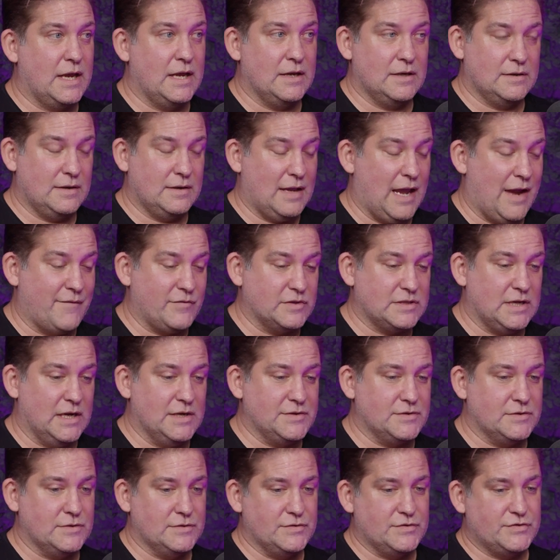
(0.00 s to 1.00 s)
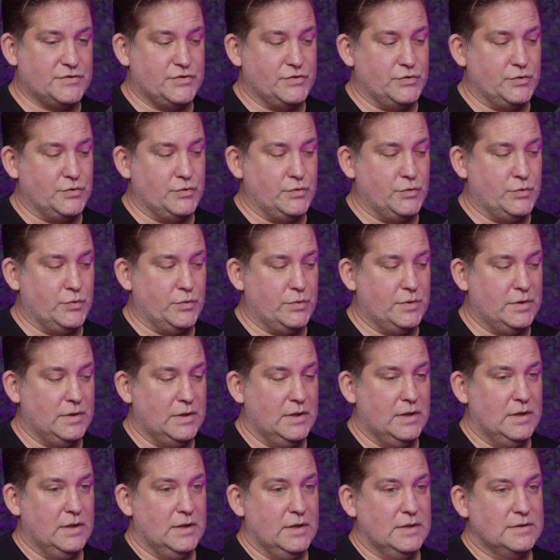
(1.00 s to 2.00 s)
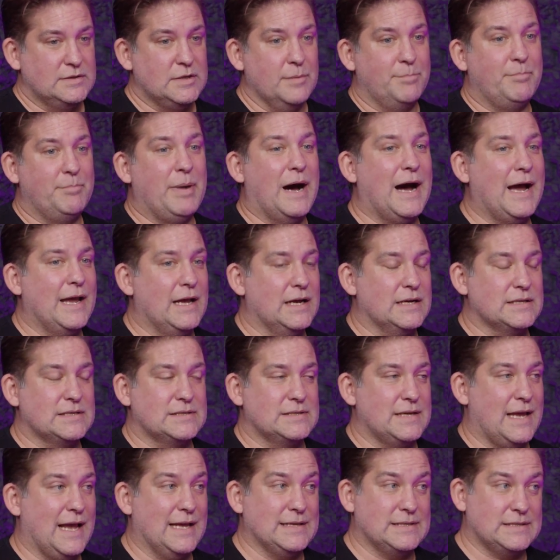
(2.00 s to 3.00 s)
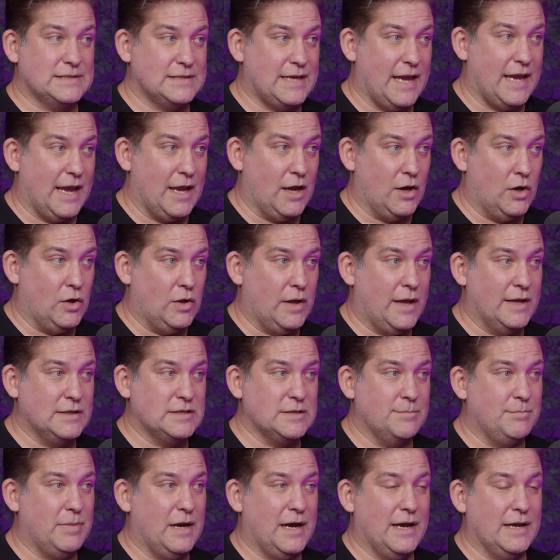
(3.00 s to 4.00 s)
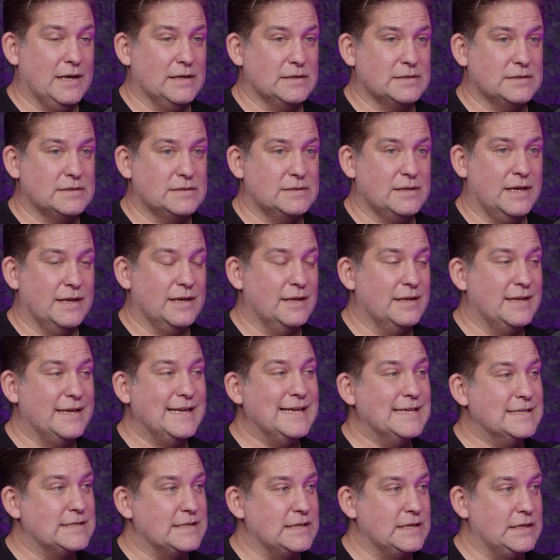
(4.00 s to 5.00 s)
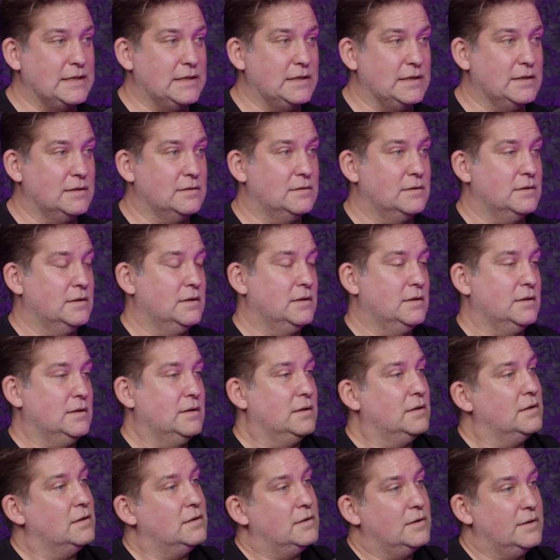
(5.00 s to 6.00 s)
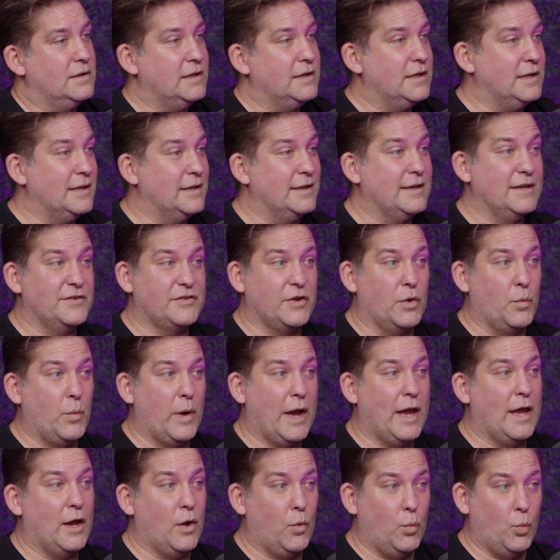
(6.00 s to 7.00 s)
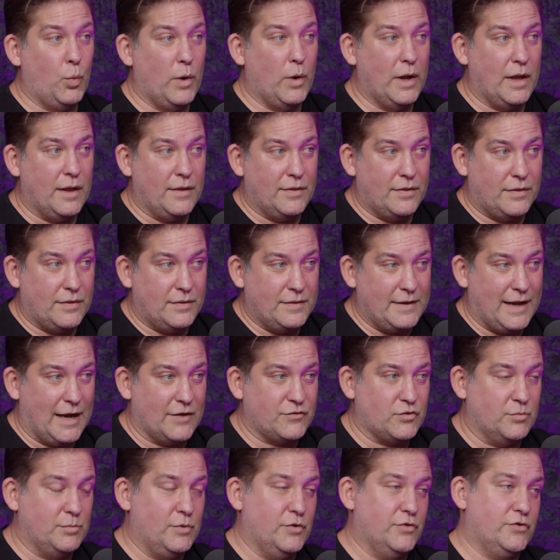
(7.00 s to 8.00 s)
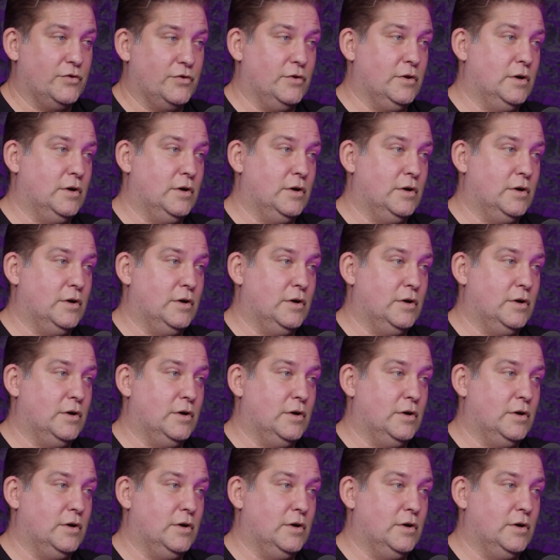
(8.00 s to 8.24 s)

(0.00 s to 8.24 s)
and advertisers to to buy us at scale and to buy us in an easy in an easy way with the attribution